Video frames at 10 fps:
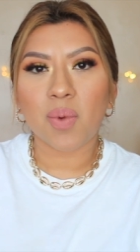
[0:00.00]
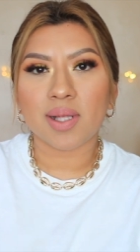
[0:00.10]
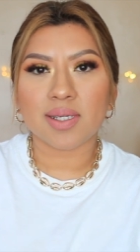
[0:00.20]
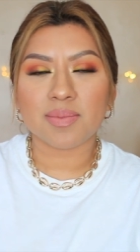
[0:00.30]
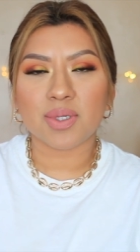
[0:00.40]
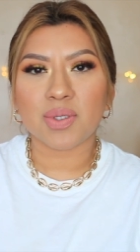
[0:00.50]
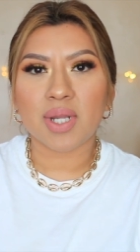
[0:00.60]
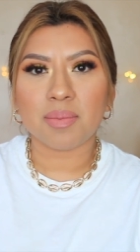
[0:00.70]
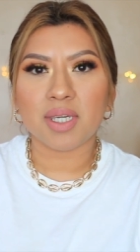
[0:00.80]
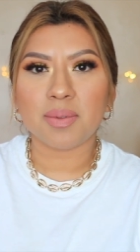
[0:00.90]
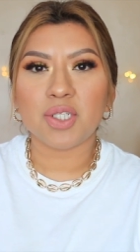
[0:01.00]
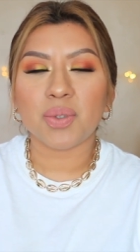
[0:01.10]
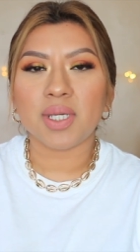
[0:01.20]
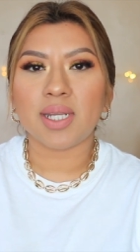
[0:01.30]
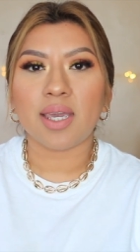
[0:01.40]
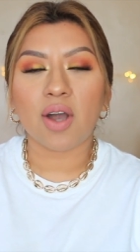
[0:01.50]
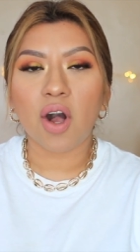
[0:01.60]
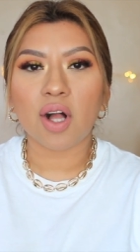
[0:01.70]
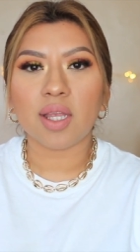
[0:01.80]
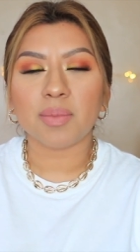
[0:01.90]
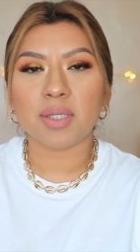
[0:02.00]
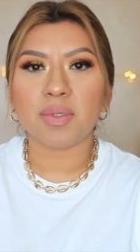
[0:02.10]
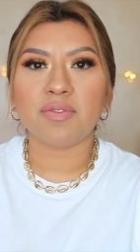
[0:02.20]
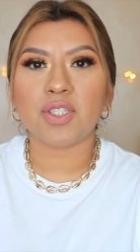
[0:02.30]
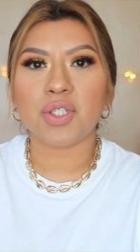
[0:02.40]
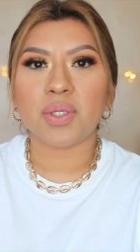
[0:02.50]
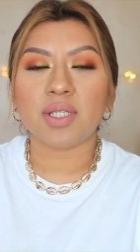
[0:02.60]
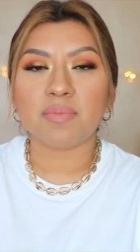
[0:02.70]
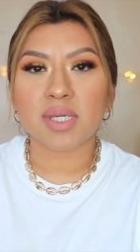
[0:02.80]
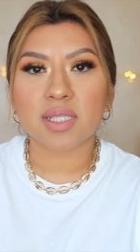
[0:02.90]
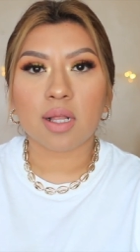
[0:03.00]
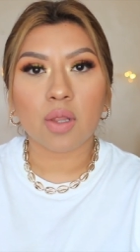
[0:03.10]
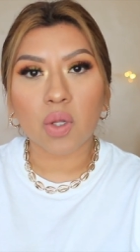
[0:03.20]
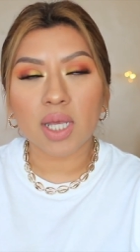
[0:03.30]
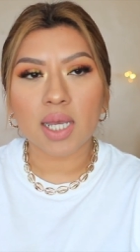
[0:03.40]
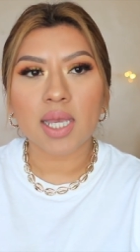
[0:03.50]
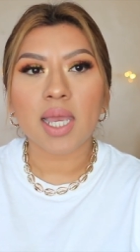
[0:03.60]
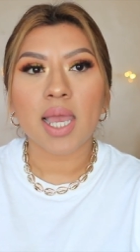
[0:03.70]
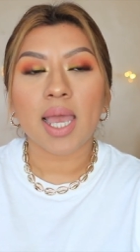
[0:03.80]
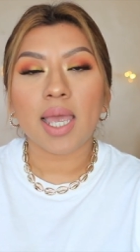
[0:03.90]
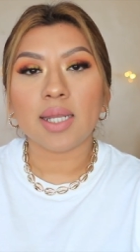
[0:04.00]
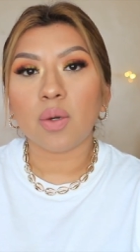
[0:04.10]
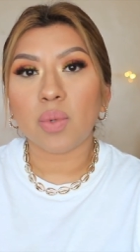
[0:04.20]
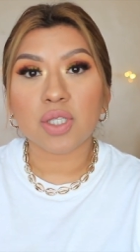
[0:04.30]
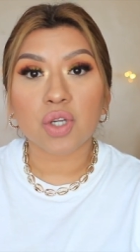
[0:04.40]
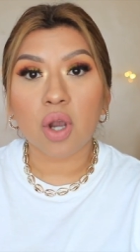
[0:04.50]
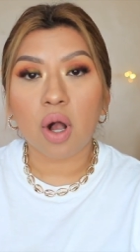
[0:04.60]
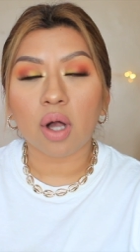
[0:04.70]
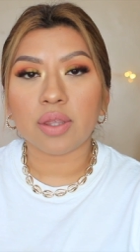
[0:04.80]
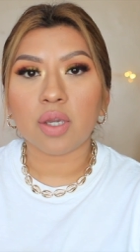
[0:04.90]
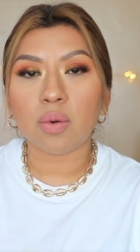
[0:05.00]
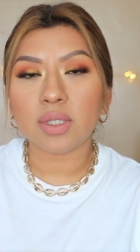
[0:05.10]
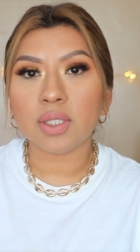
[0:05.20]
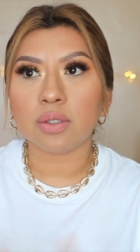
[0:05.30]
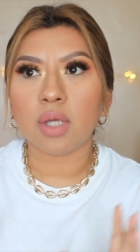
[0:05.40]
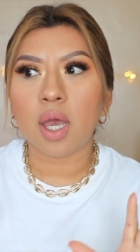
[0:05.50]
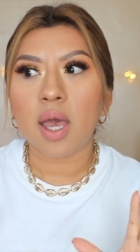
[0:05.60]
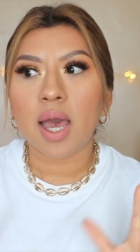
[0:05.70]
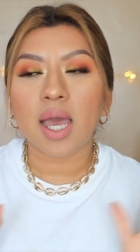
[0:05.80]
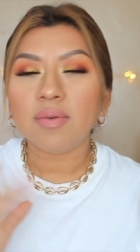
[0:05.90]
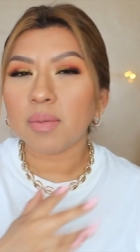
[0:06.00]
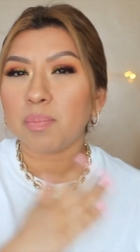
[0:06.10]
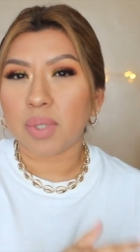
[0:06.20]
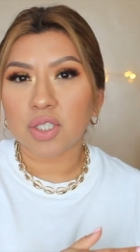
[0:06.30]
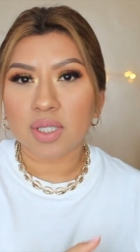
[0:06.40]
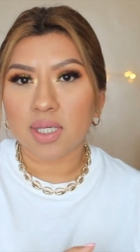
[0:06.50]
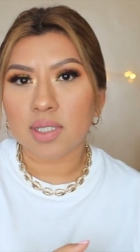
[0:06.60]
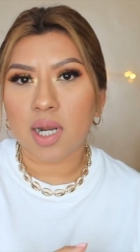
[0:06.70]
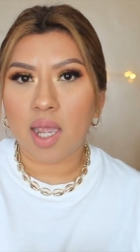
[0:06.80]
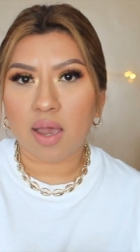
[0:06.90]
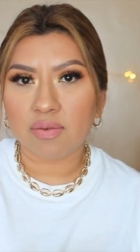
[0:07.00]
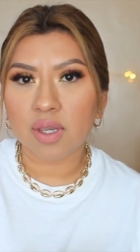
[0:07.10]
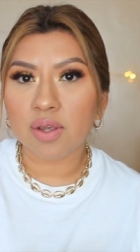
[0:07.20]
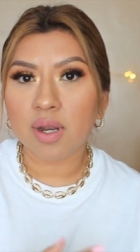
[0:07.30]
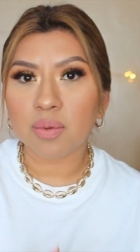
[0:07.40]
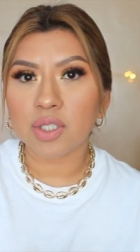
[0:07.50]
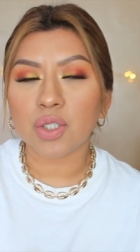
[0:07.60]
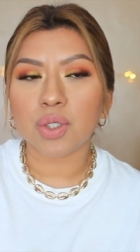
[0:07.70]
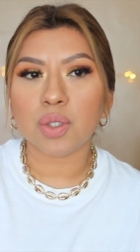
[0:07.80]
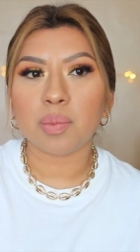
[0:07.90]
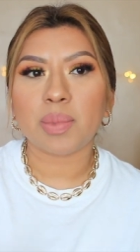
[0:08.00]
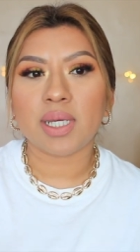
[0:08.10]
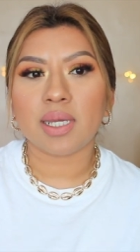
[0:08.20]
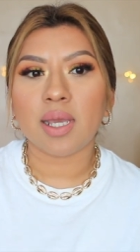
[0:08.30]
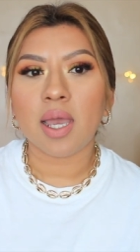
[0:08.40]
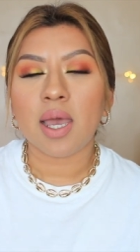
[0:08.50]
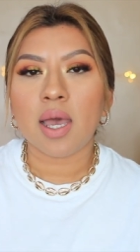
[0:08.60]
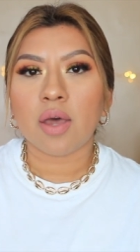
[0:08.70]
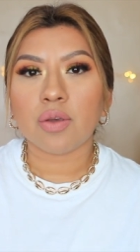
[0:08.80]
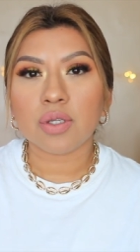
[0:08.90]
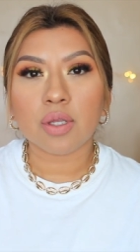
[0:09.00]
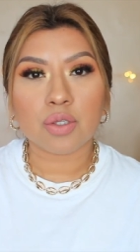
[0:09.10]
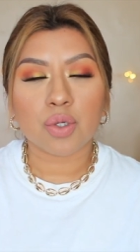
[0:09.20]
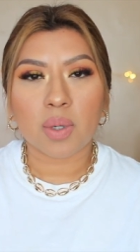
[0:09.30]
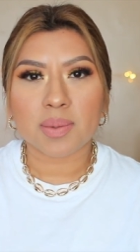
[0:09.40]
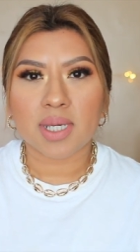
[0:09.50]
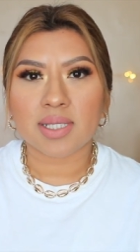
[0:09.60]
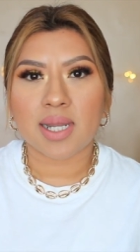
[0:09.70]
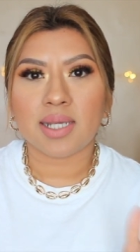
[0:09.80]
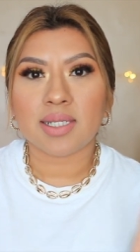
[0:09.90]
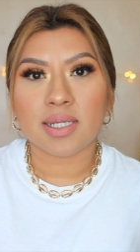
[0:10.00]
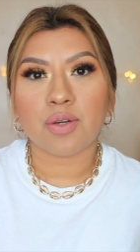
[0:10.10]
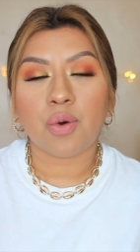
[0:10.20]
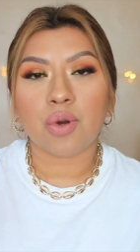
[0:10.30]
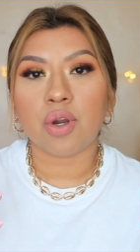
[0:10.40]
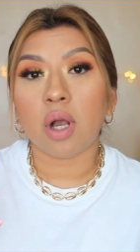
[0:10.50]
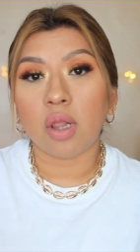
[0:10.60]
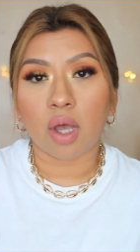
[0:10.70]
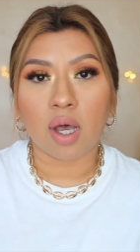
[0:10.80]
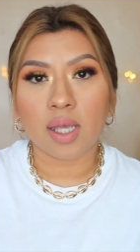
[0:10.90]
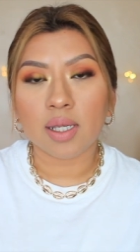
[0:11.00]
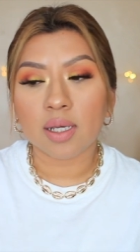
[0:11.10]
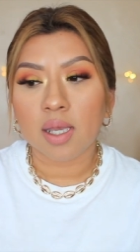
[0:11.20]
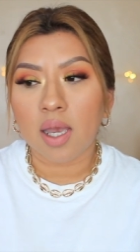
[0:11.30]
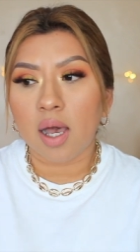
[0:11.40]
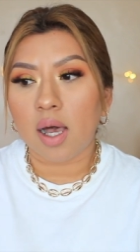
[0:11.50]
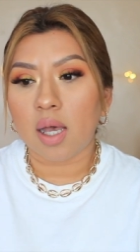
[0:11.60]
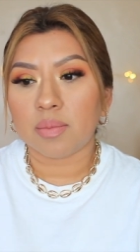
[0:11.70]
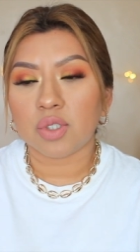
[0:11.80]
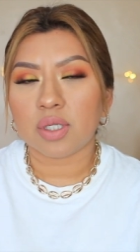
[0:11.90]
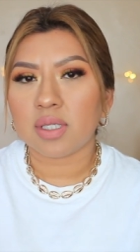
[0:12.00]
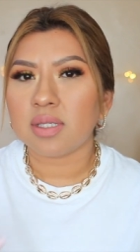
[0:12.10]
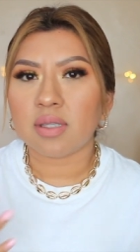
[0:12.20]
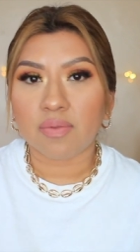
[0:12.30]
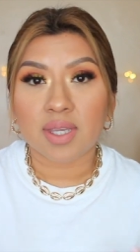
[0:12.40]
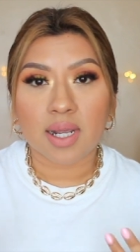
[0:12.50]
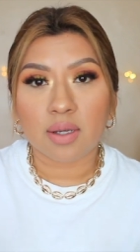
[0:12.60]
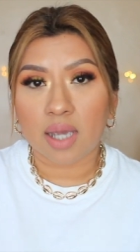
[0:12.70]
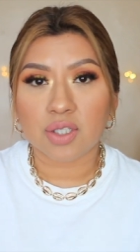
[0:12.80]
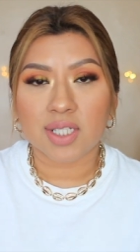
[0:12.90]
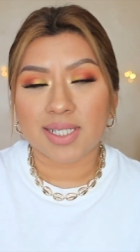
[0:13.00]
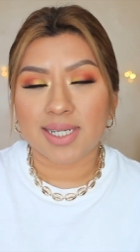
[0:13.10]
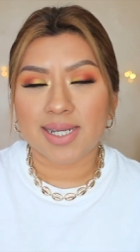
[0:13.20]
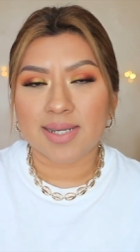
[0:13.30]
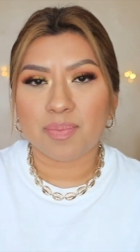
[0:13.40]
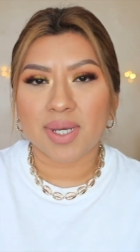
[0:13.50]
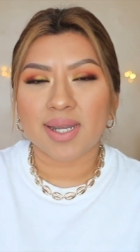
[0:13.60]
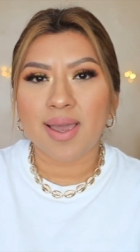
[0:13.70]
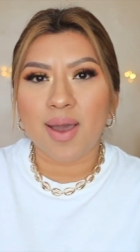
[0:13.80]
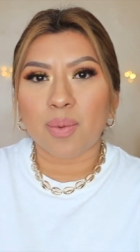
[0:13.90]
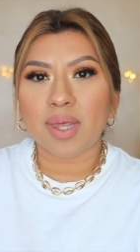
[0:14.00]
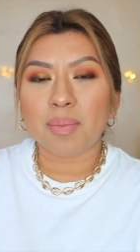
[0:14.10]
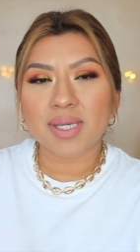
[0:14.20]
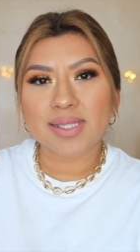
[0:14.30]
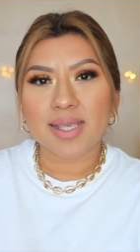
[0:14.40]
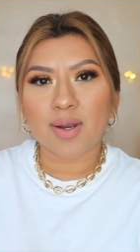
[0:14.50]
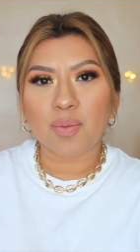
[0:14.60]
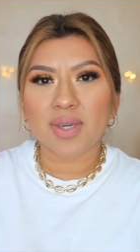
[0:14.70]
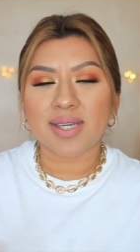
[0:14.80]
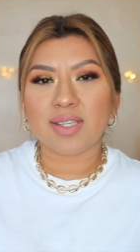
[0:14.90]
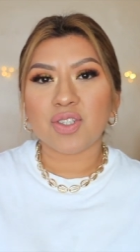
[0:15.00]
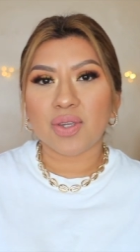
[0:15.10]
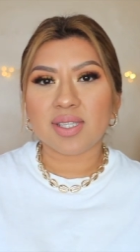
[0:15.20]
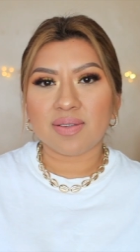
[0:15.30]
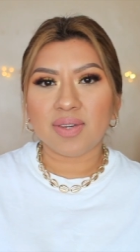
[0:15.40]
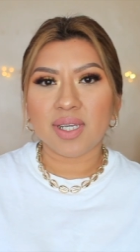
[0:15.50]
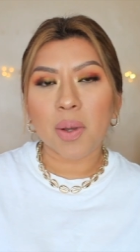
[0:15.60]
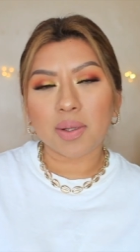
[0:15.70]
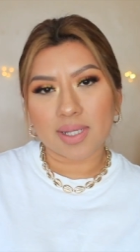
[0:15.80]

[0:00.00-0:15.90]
welcome. So today I'm going to be doing a haul. I'm going to be featuring Miss Lola and a Windsor haul. The only, I have a bunch of things that I have here that I want to show you, but those are the two websites that I didn't order a lot. Um, just the stuff that I actually needed. But with that being said, hope you guys enjoyed this video.